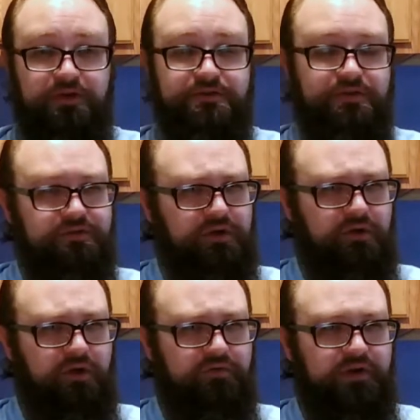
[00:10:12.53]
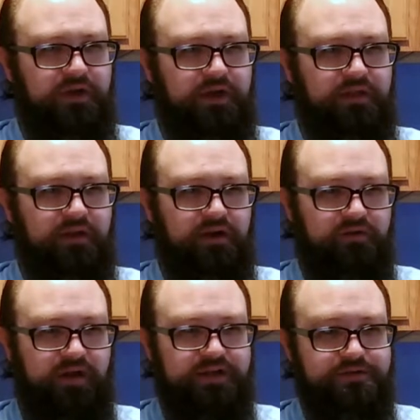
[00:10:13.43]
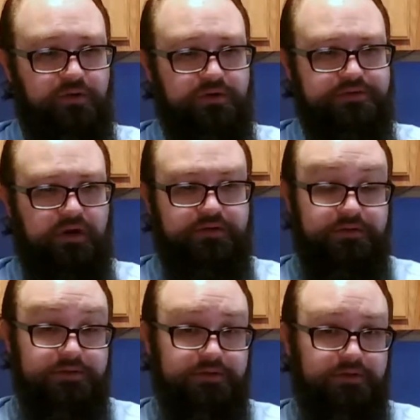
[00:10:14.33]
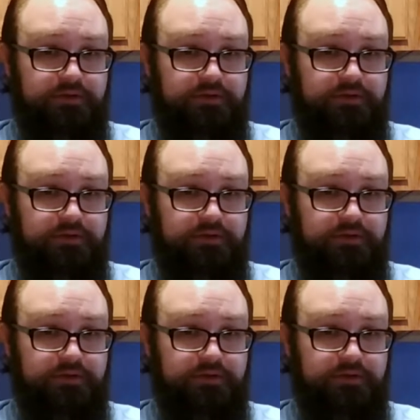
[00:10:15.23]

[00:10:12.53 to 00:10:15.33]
so don't go forgetting their advice or instructions.